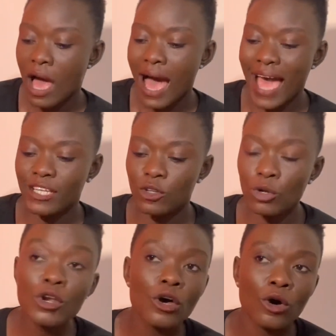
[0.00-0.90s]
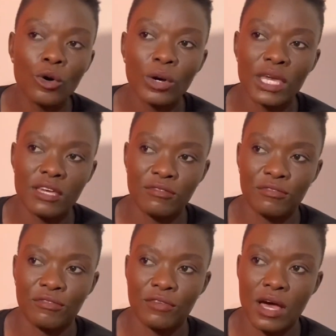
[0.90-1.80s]
I don't know if
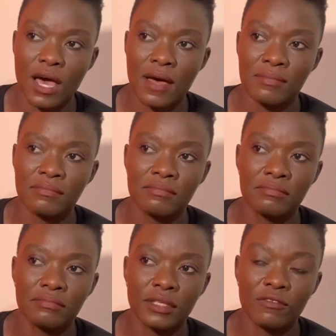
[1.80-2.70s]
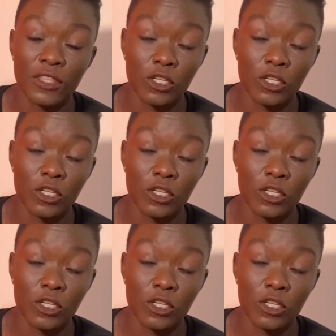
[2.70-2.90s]
um, if the